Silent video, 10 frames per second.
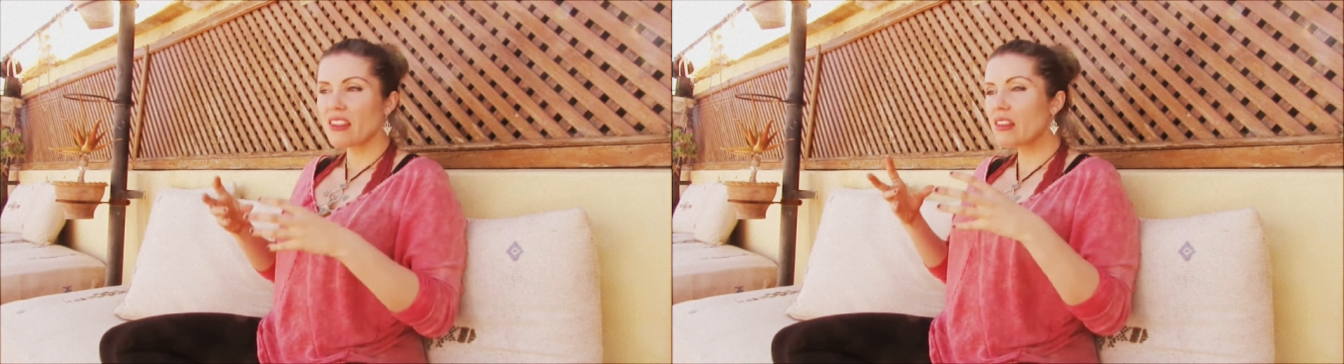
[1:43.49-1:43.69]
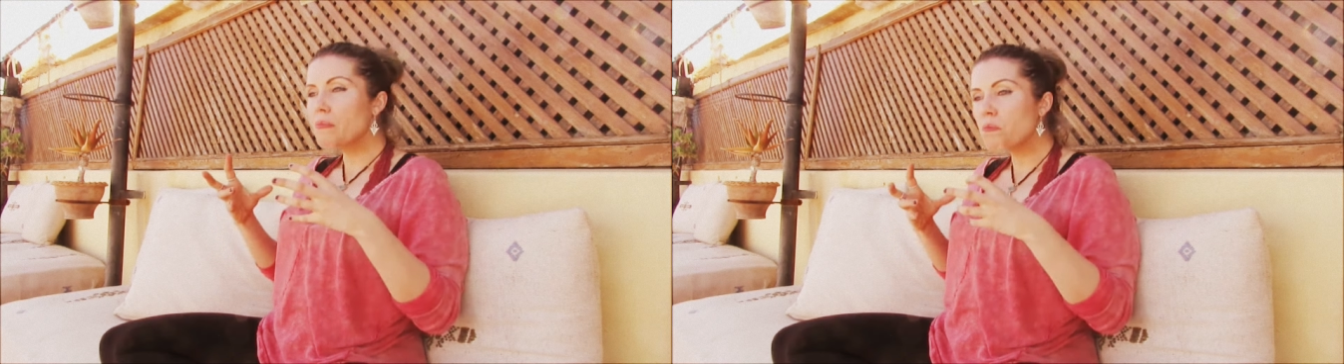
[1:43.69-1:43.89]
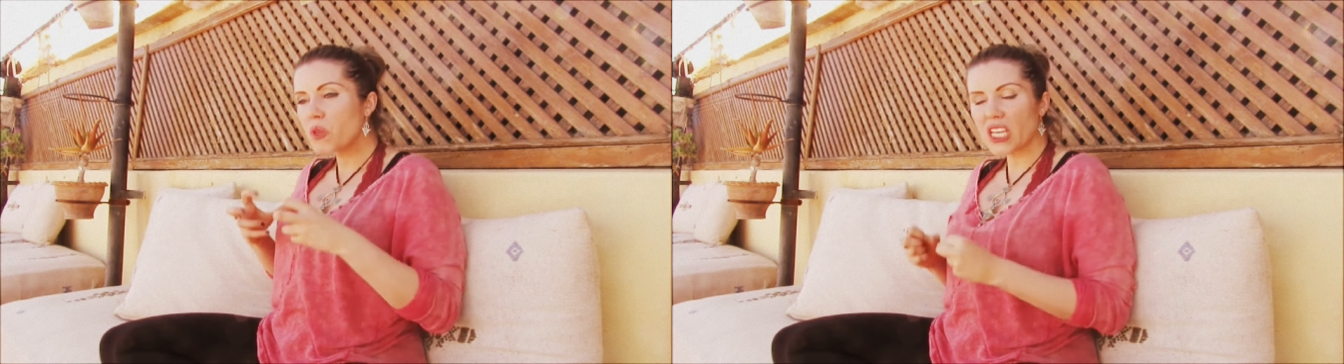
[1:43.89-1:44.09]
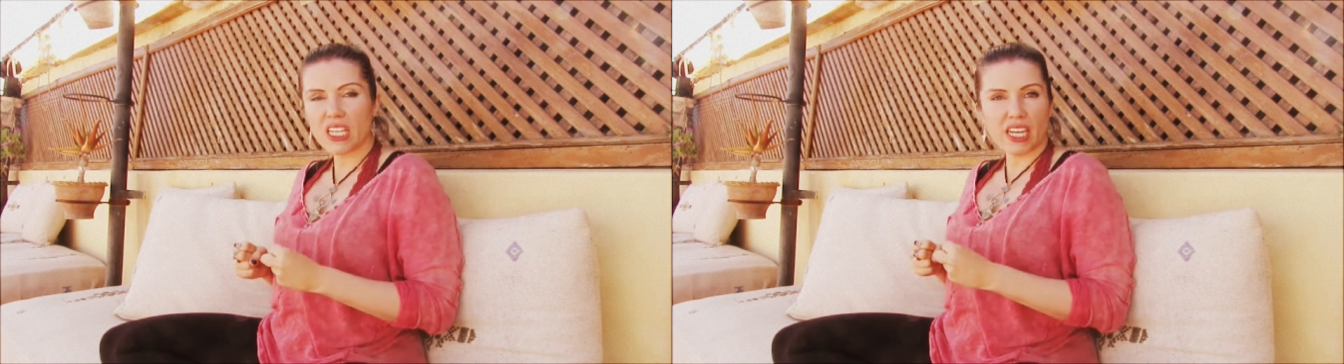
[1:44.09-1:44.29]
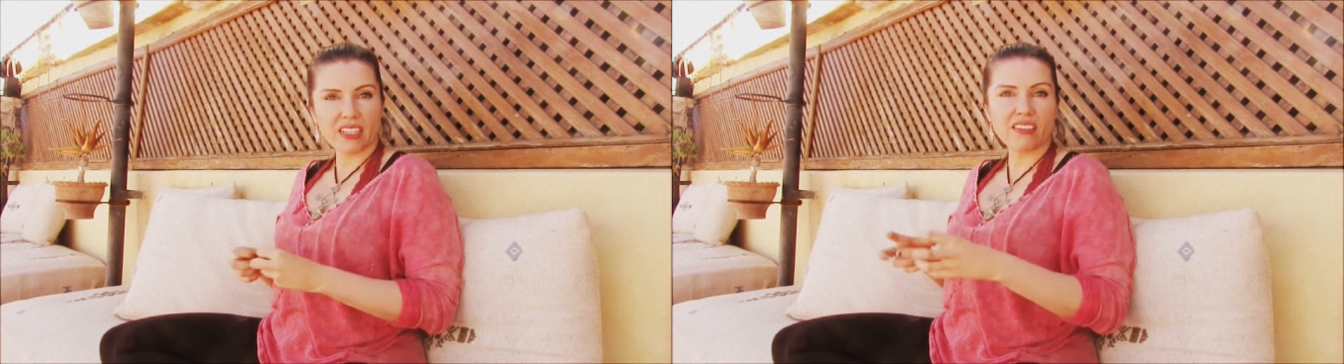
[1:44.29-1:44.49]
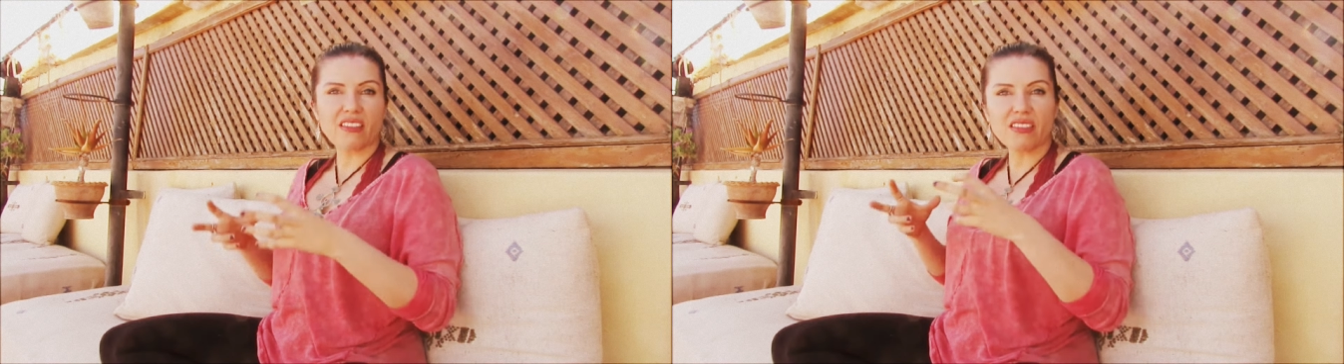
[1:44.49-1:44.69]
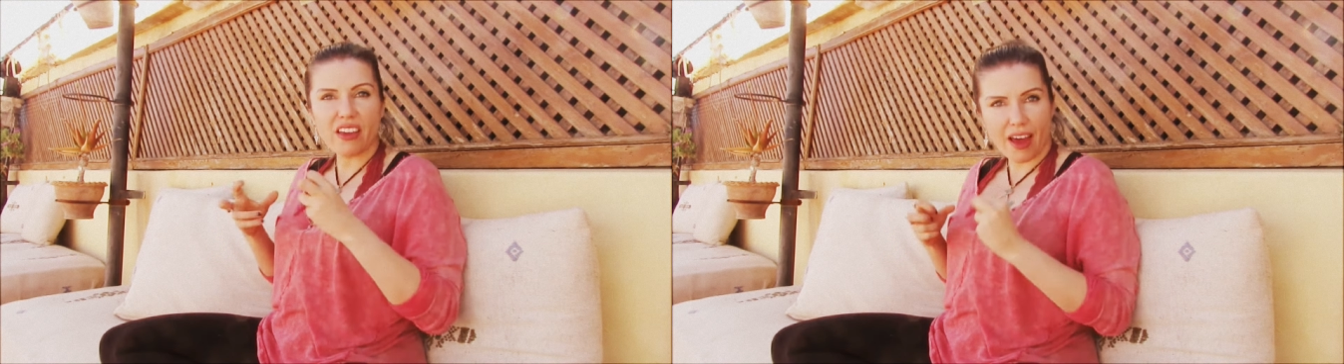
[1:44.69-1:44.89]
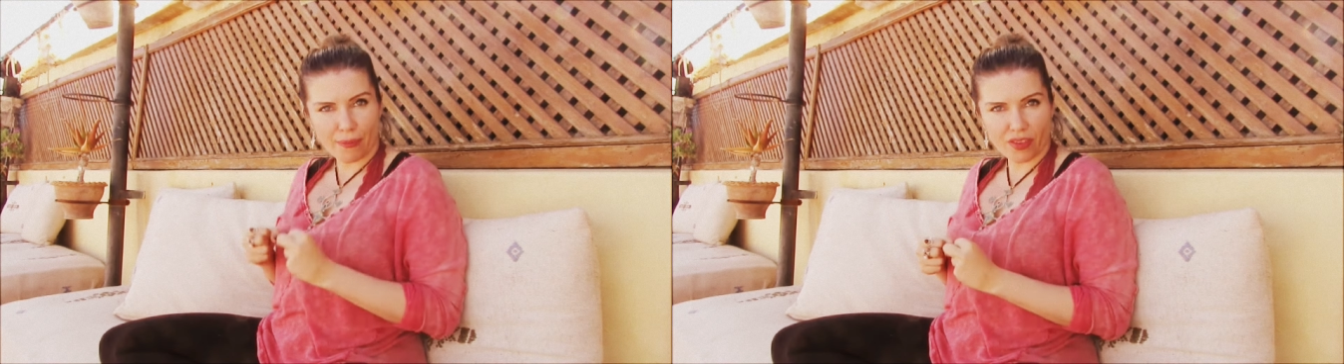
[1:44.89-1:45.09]
the meaning, the
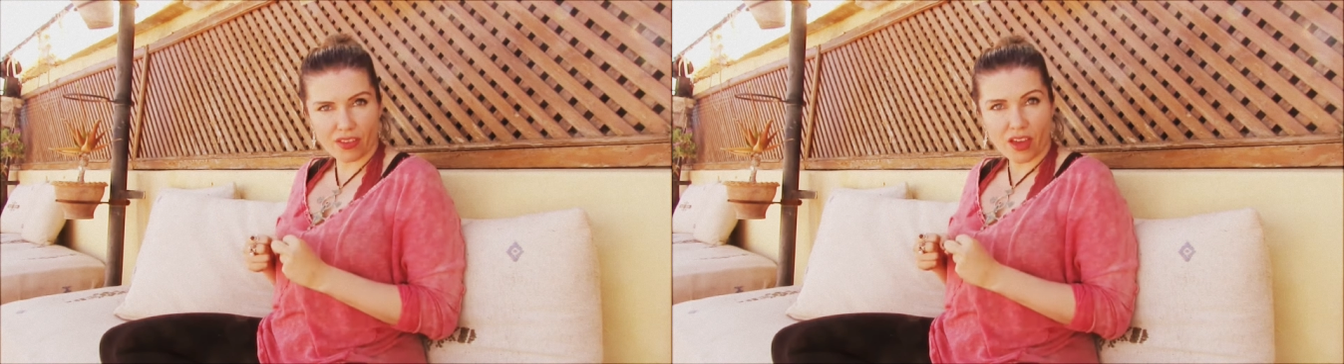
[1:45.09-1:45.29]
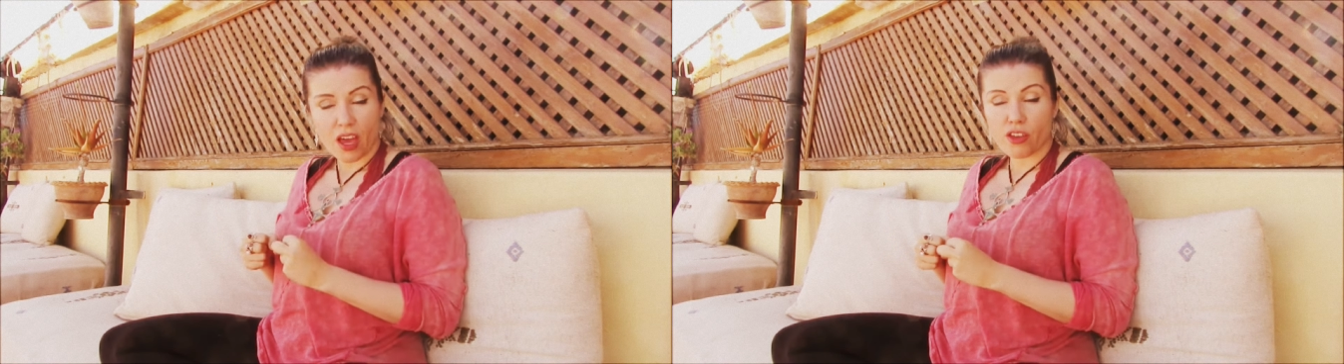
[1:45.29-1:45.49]
depth.